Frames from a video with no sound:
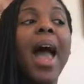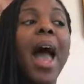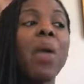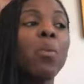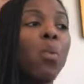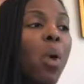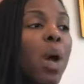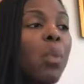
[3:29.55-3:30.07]

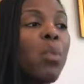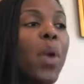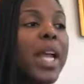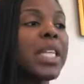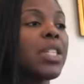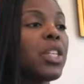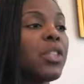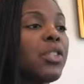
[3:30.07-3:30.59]
And one
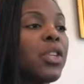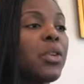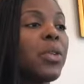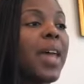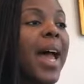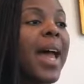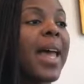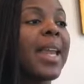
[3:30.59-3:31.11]
way to do
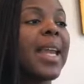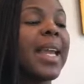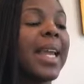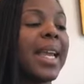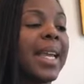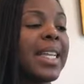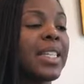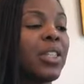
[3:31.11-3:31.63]
that
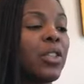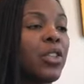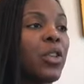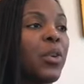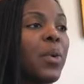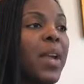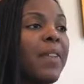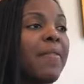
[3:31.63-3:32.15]
is
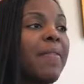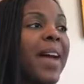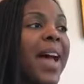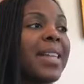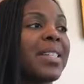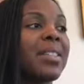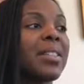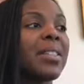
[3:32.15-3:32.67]
to
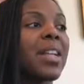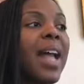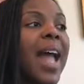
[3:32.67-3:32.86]
invest.